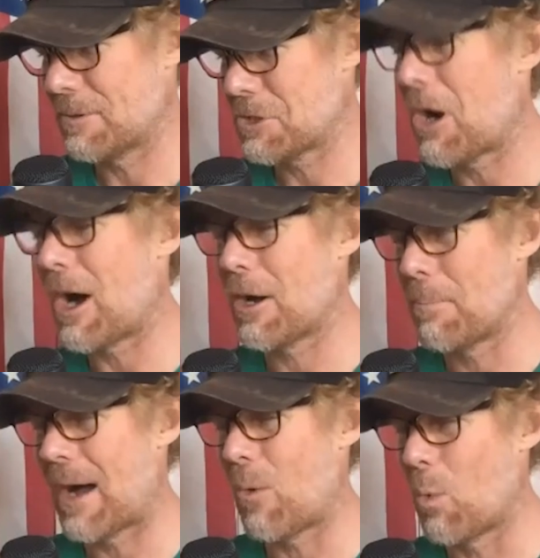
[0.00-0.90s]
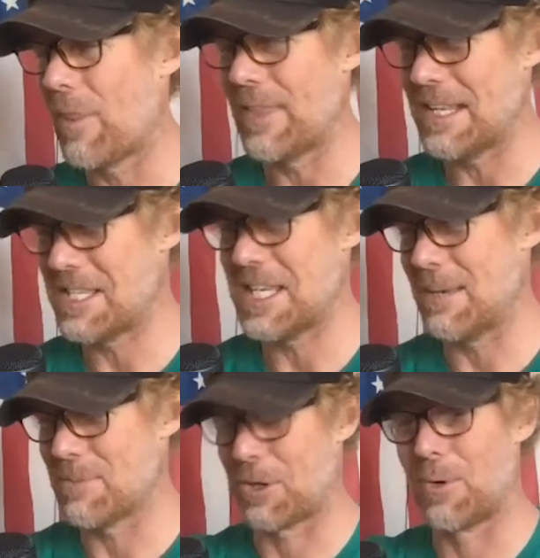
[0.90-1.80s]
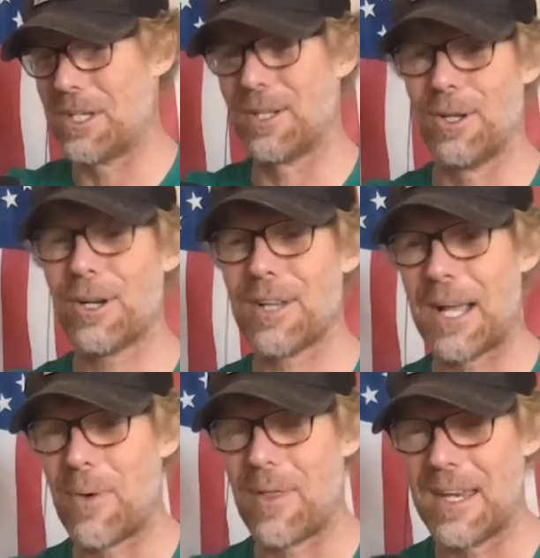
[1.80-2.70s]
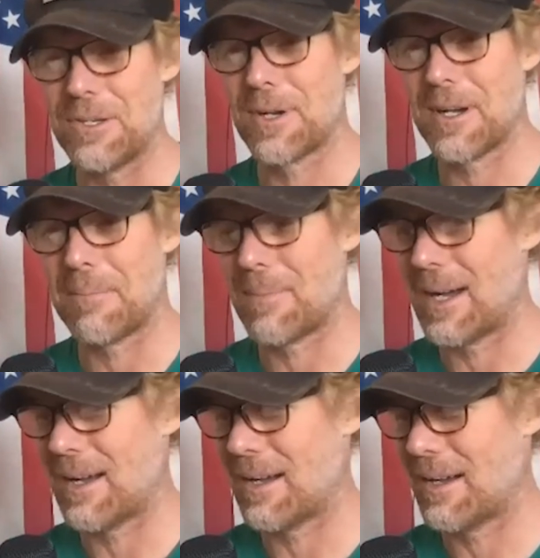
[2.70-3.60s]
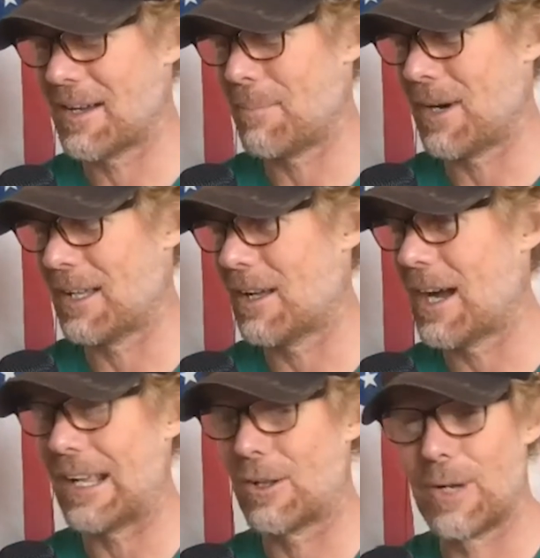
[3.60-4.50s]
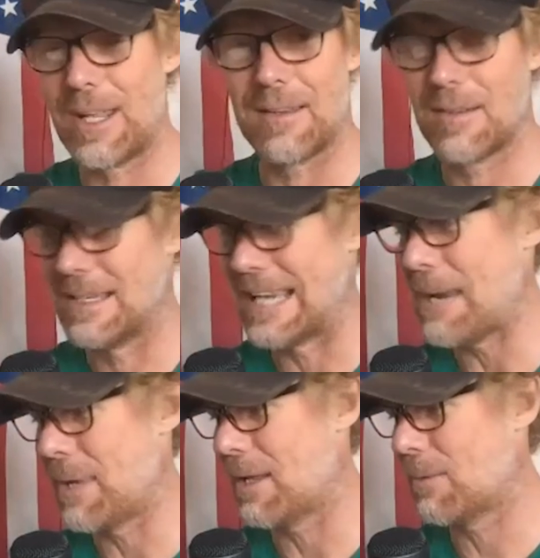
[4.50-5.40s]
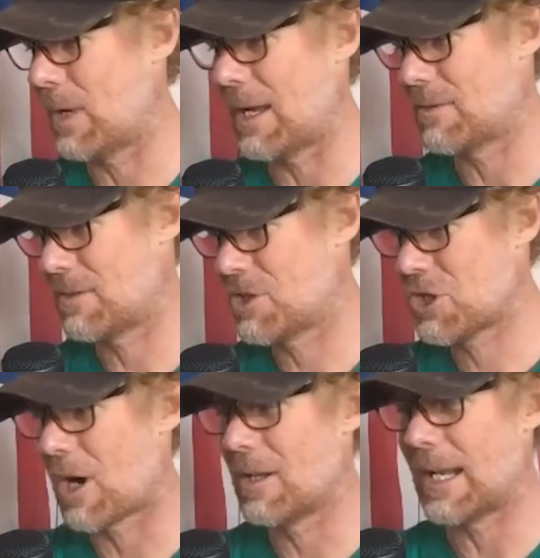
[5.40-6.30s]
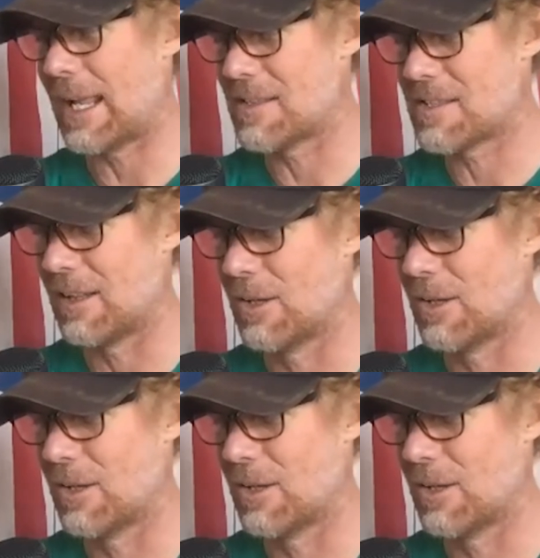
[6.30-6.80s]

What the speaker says: talk about what these teams are going to look like when they do come online, including naming. We got Charlotte and St.